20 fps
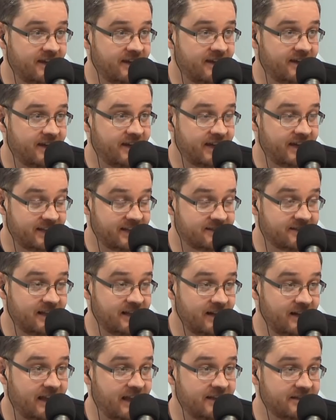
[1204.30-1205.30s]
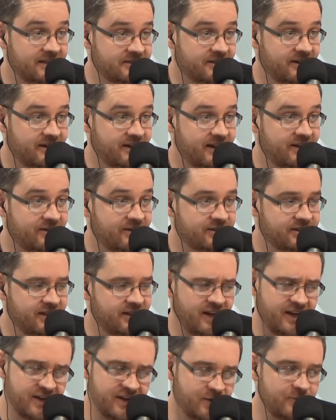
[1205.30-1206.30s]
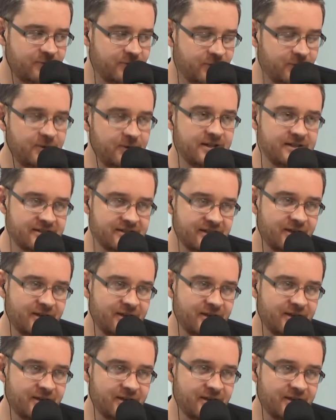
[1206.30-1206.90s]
against that Alistair, and I said, I know if he wins,